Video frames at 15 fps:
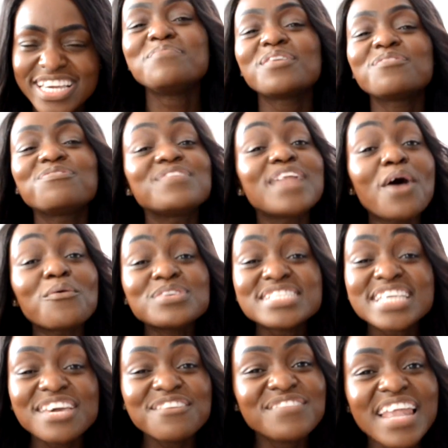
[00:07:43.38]
But
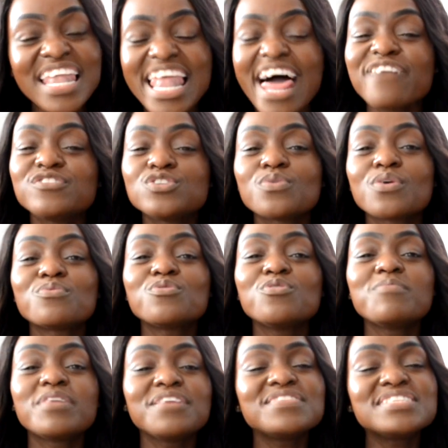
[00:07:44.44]
flowers give life to a
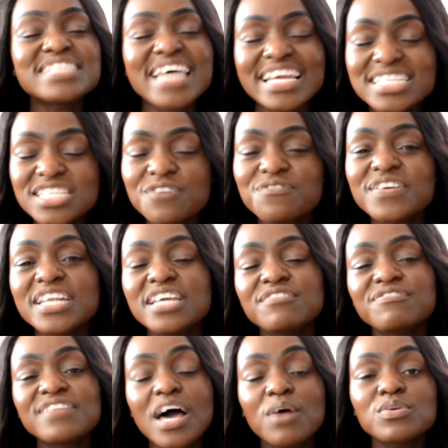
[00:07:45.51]
room, and even scientifically,
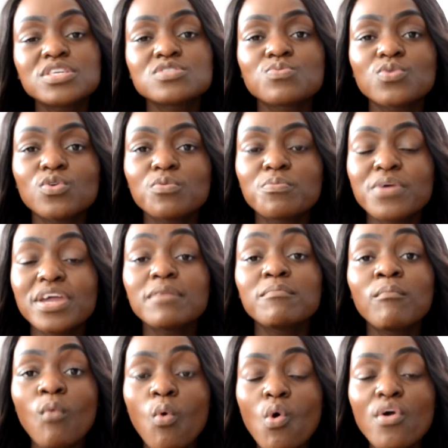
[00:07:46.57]
flowers will
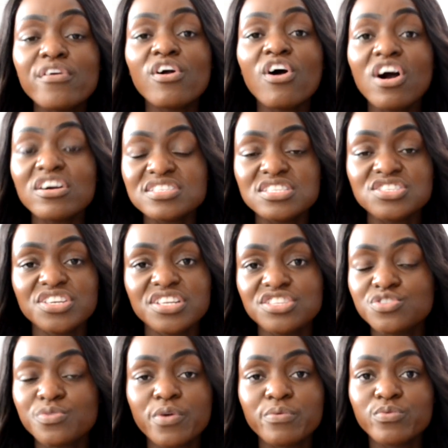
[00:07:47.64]
bring more oxygen
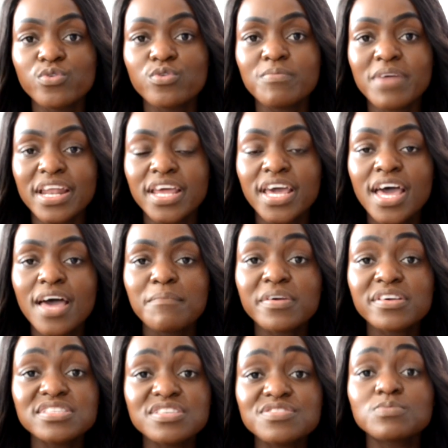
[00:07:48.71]
into a room, and
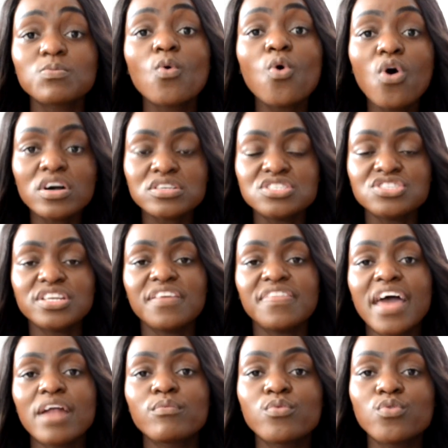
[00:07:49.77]
because there is more oxygen in
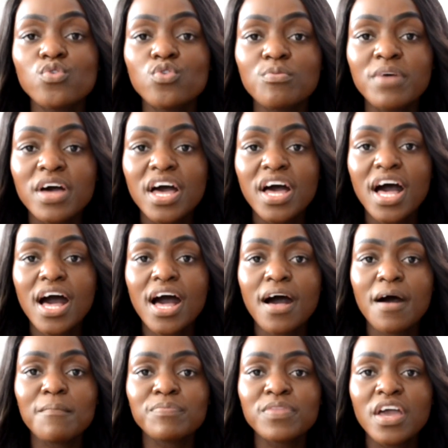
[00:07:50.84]
that room,
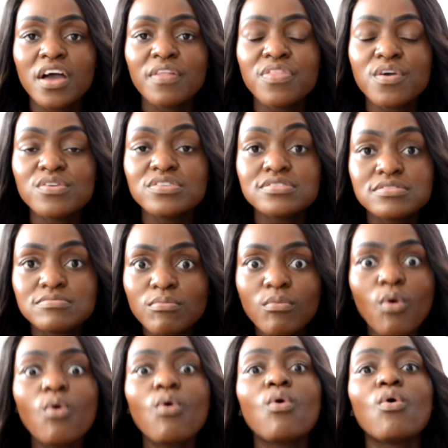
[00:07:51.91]
there is
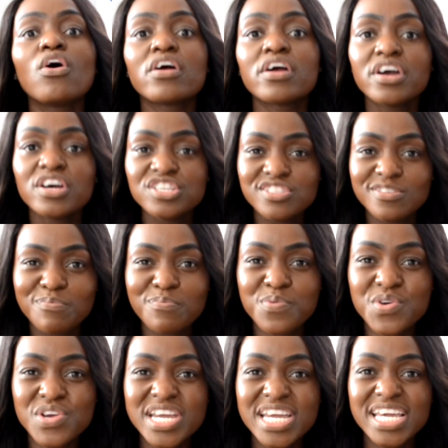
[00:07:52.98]
more to
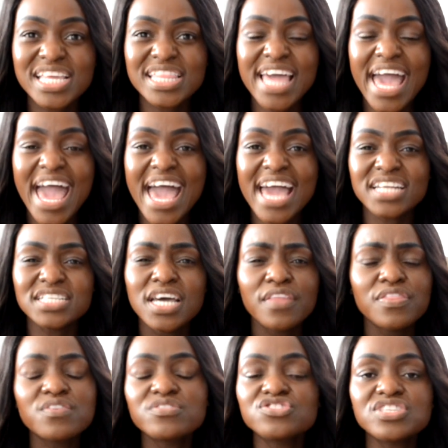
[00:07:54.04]
breathe, and
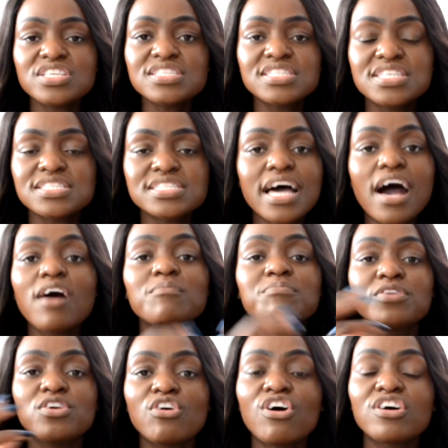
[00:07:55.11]
there's just this
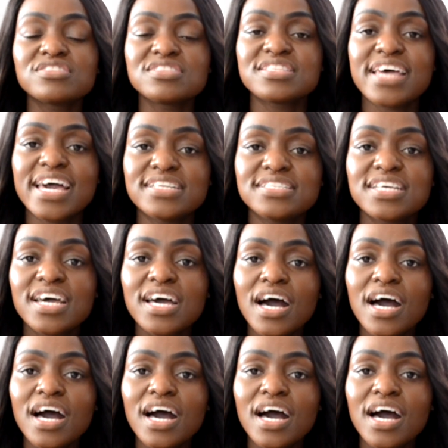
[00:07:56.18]
ambiance that